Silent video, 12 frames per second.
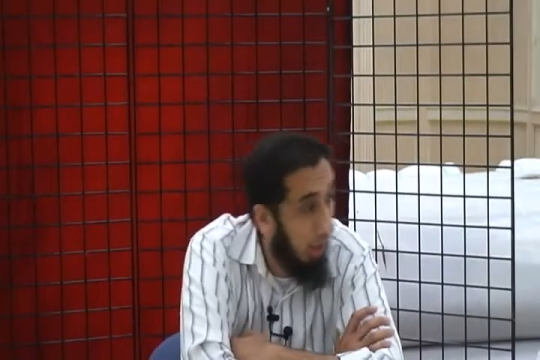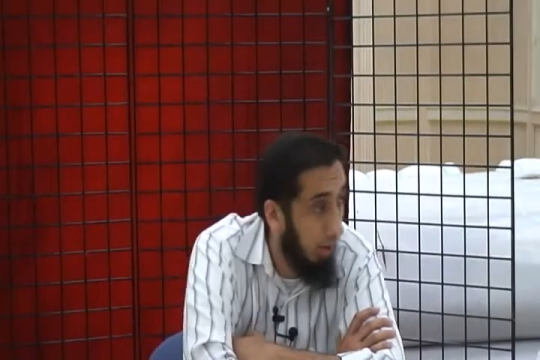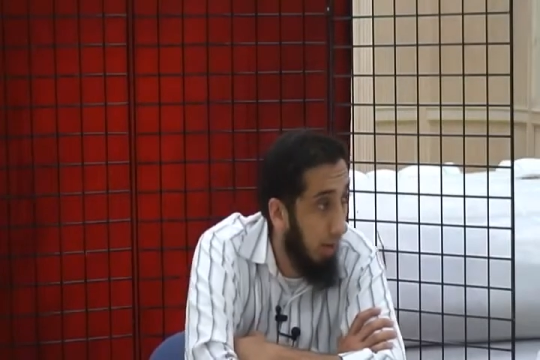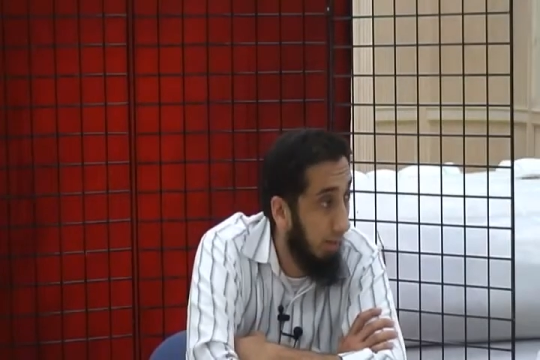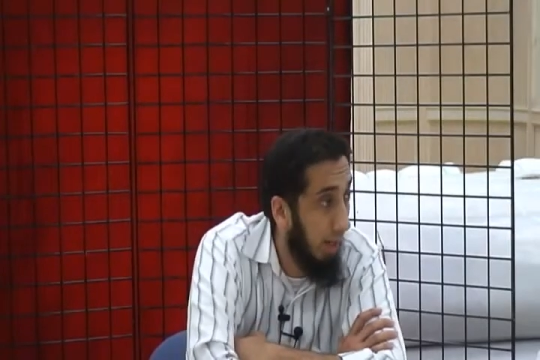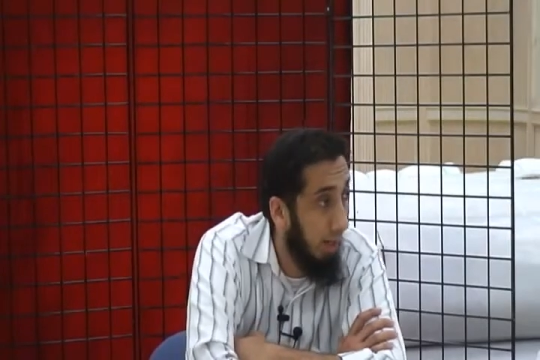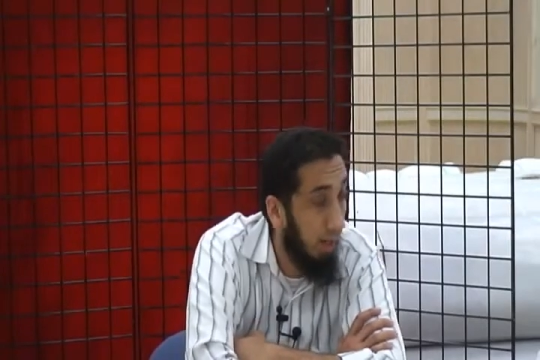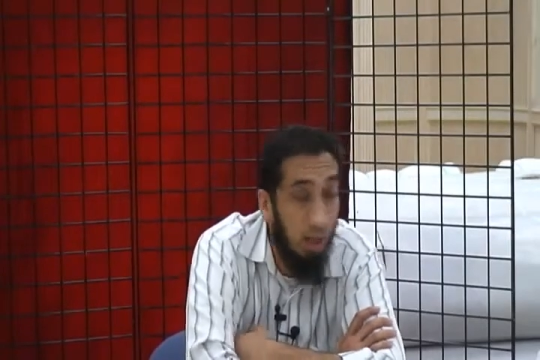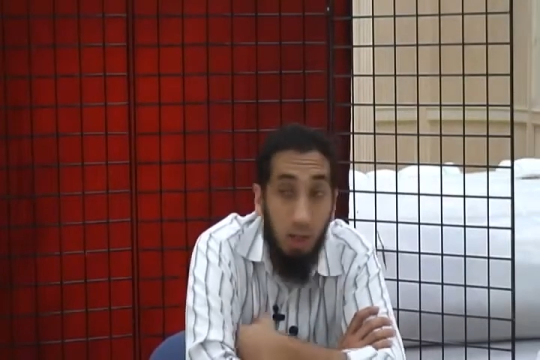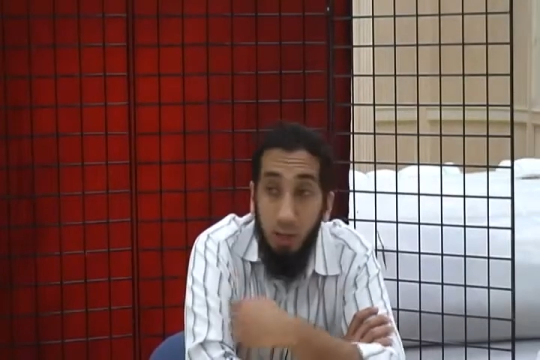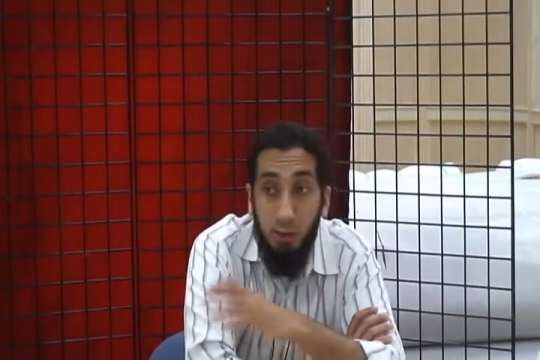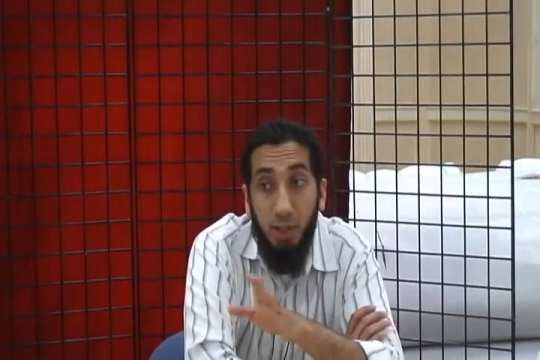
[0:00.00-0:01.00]
I don't have that
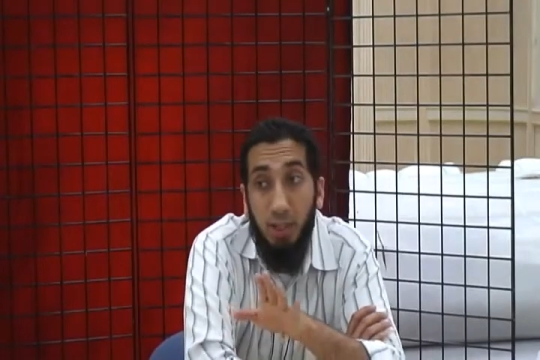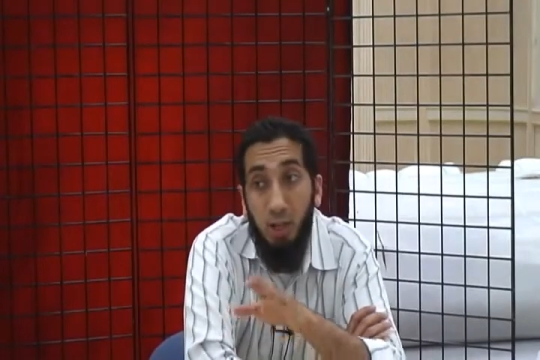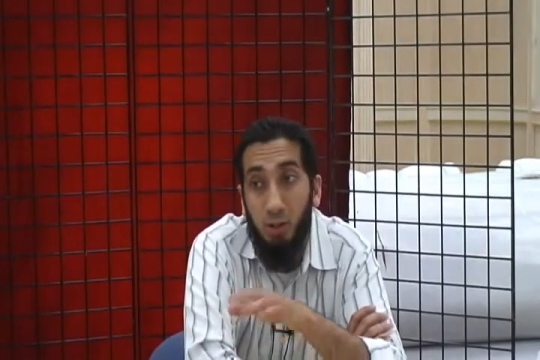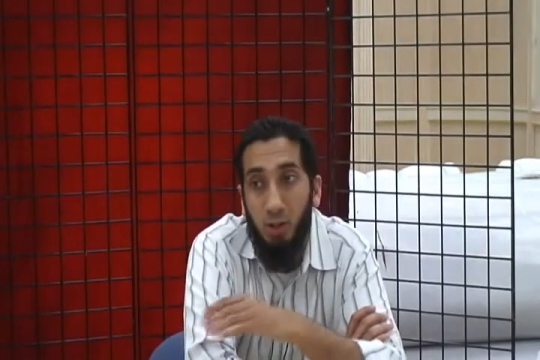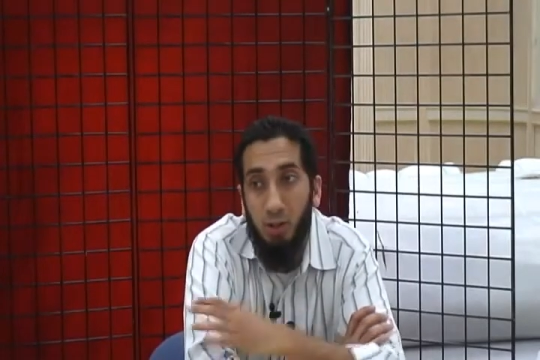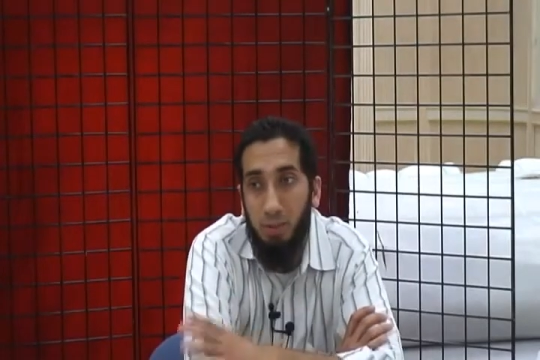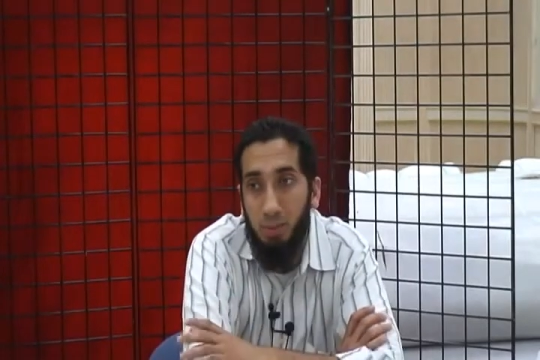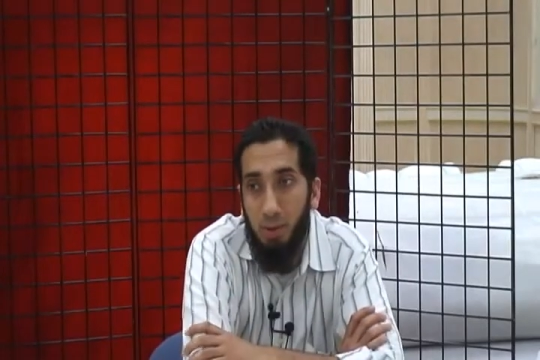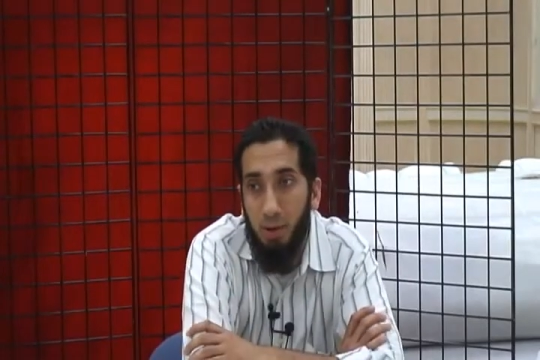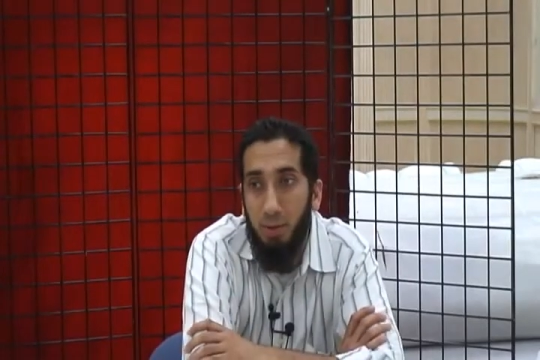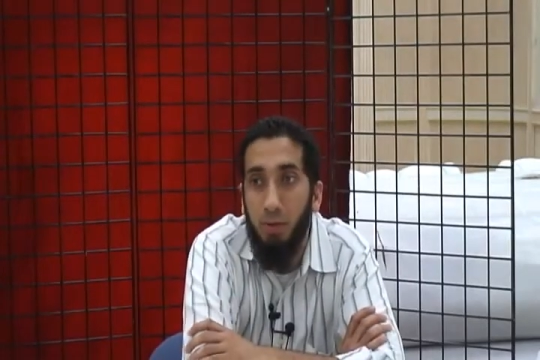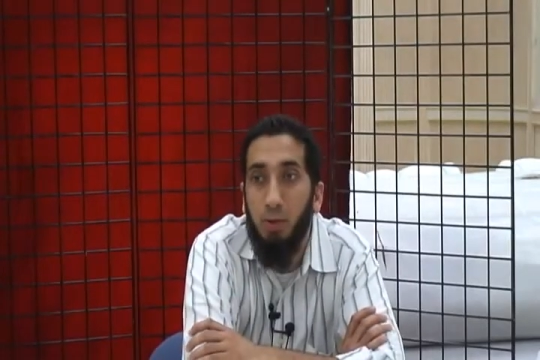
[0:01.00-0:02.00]
yet. So I can't talk to them
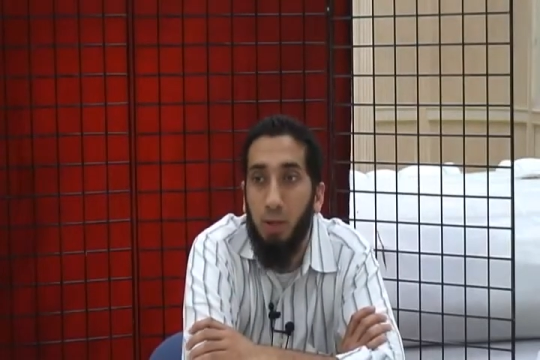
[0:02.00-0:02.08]
about it.